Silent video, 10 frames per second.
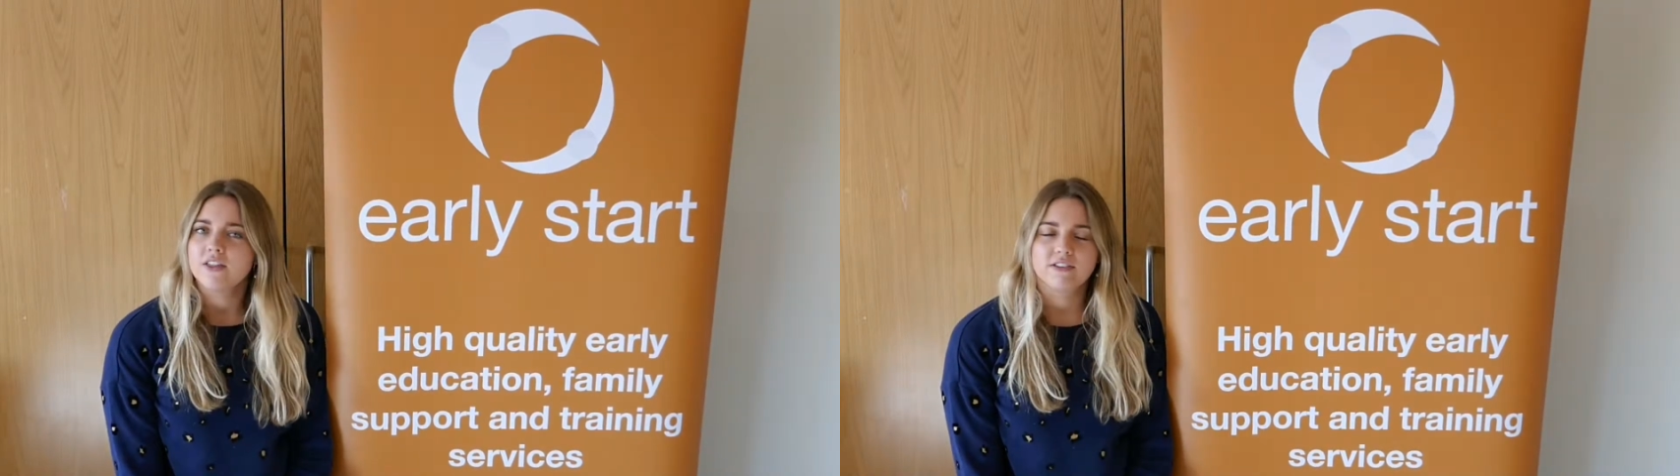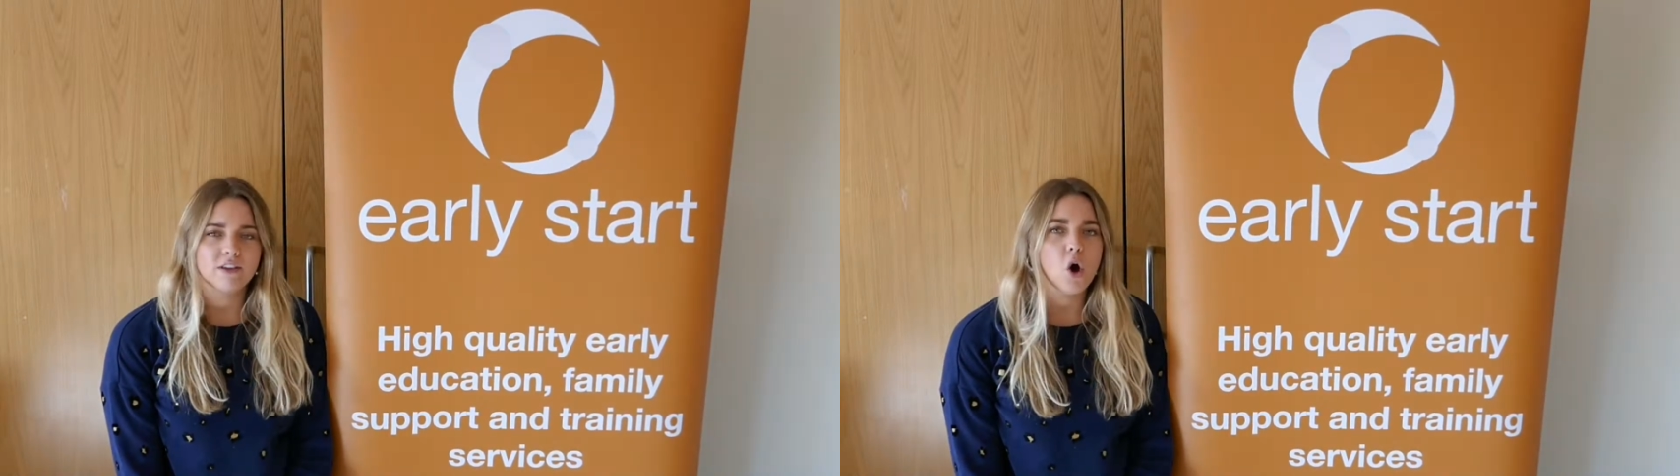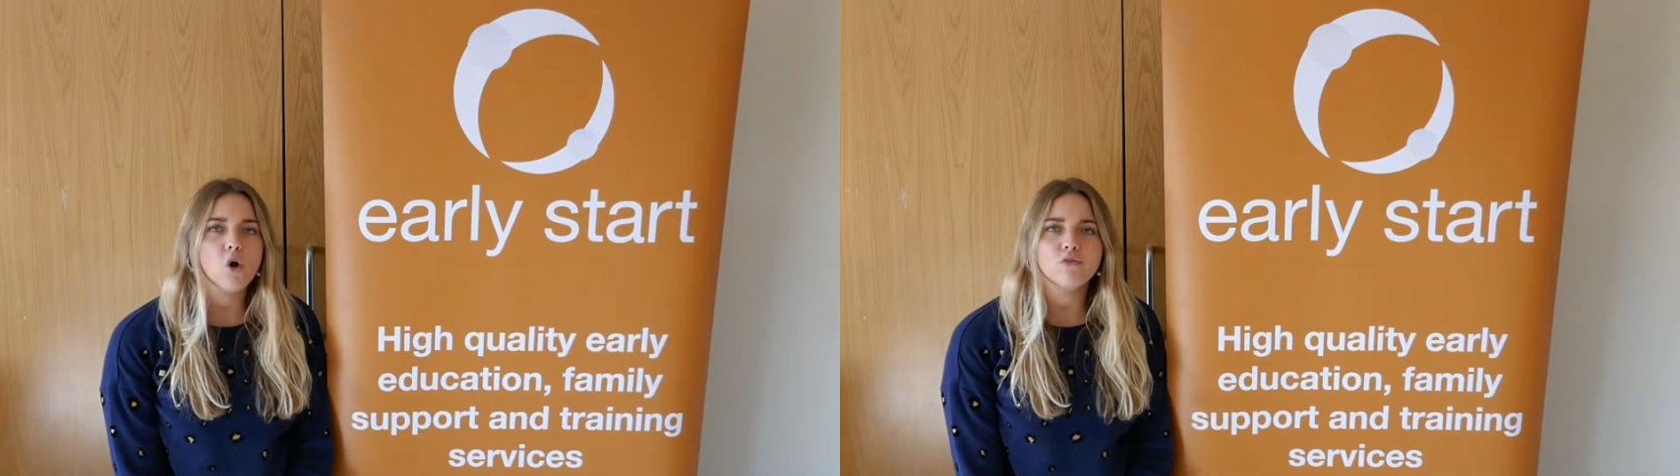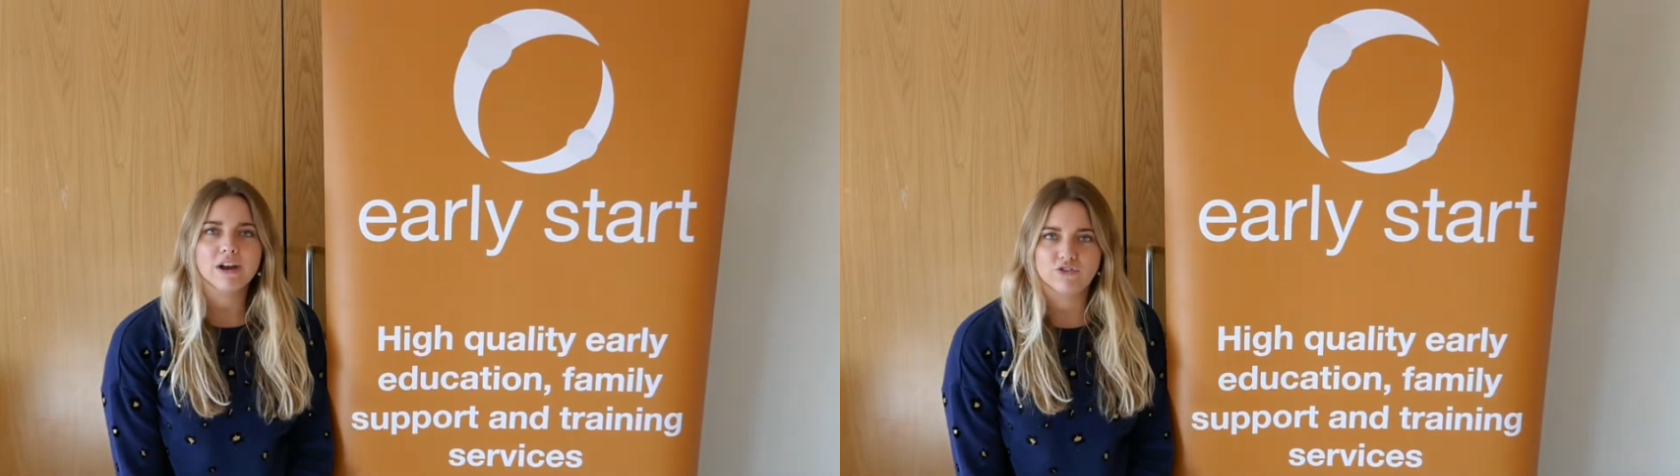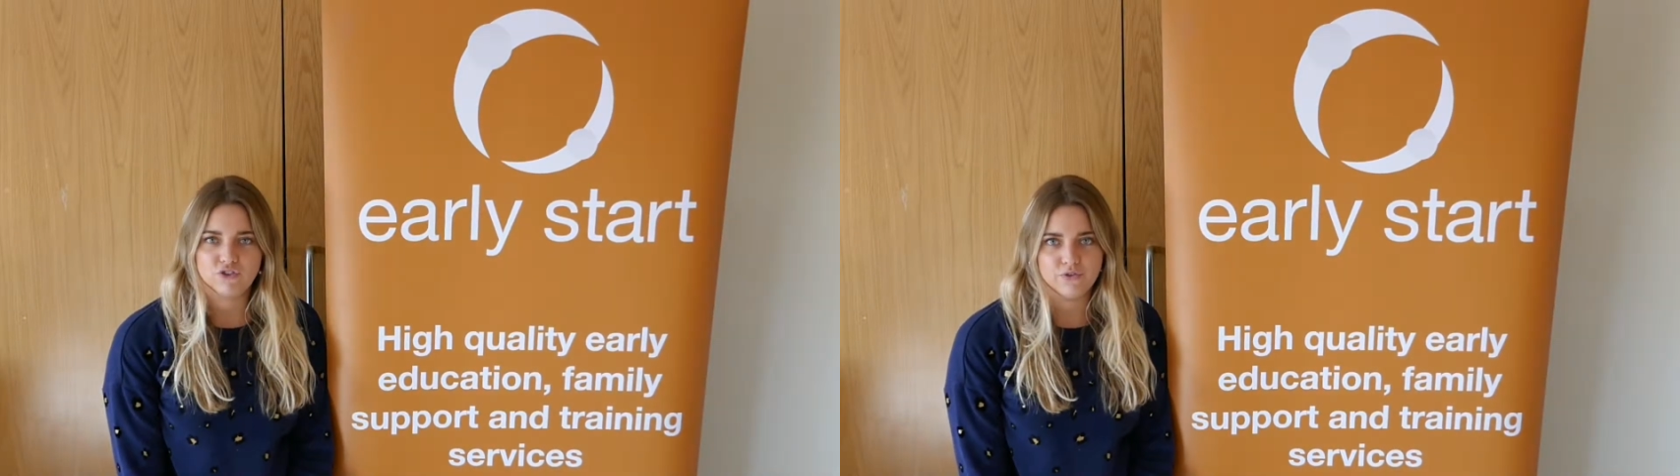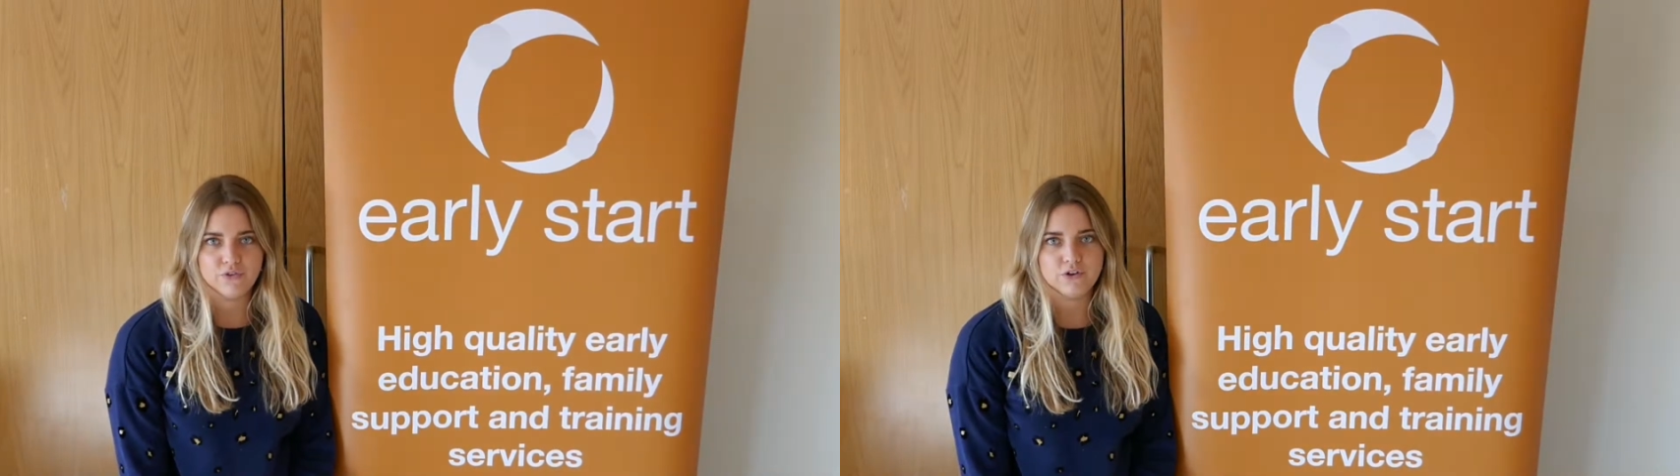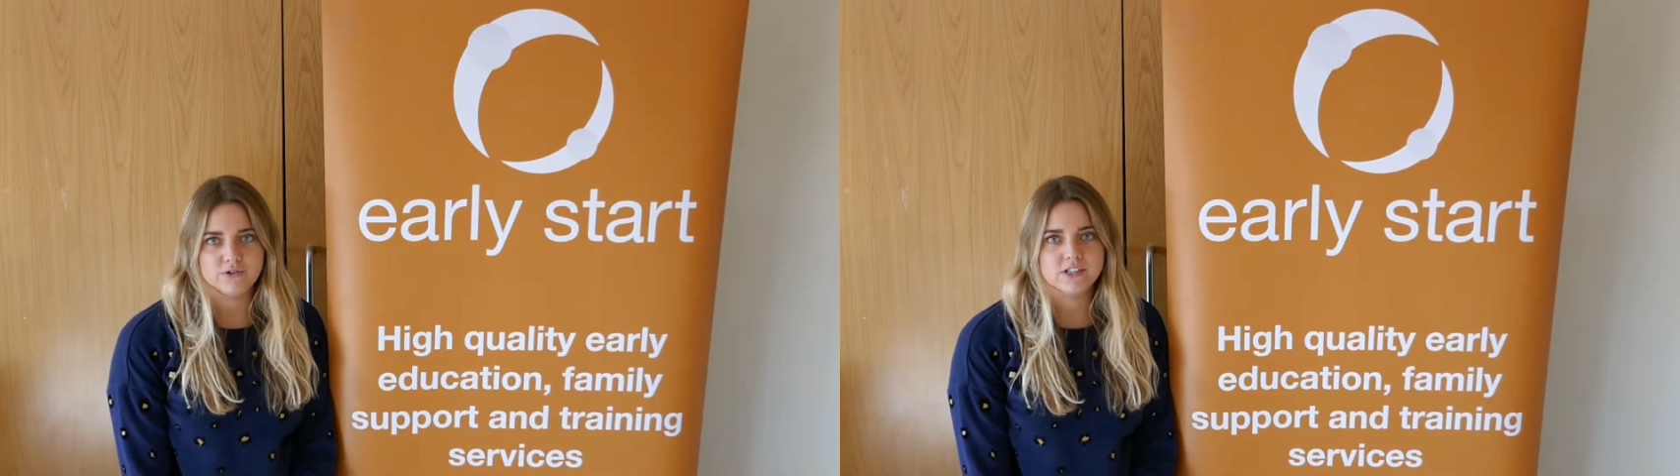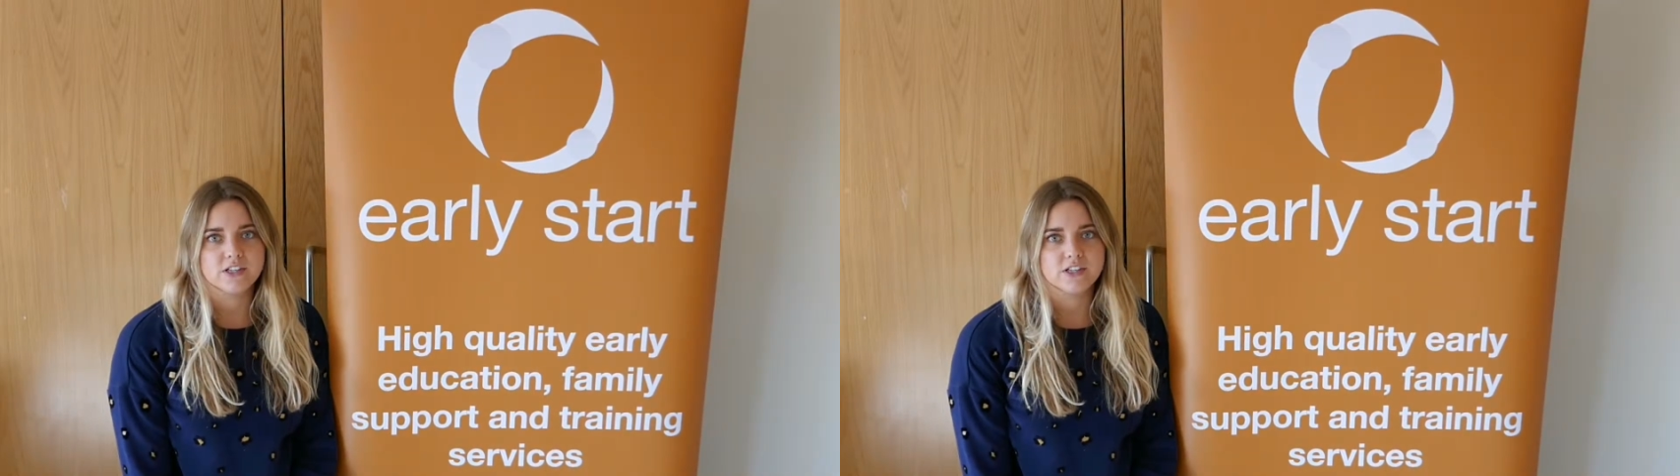There's a whole range of foods